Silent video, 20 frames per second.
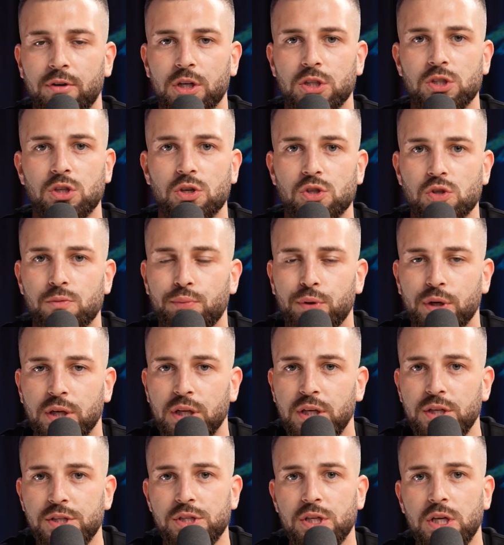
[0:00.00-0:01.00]
That's also pretty
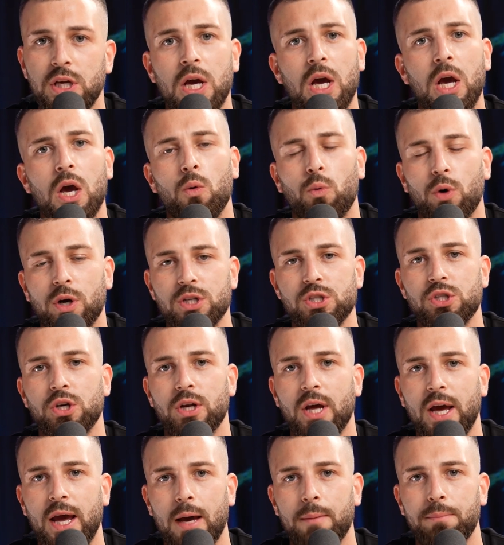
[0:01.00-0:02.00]
easy. What is going
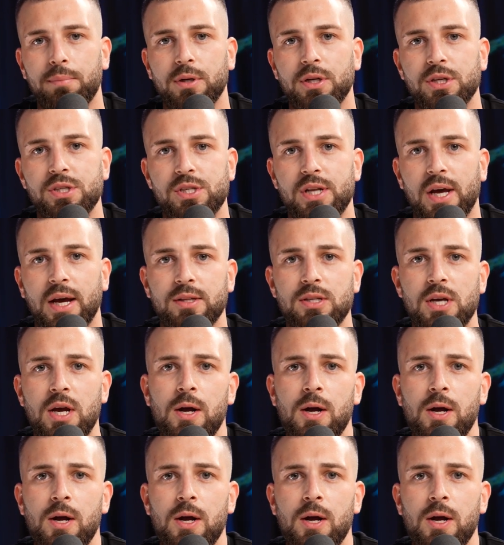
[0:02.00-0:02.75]
to happen is that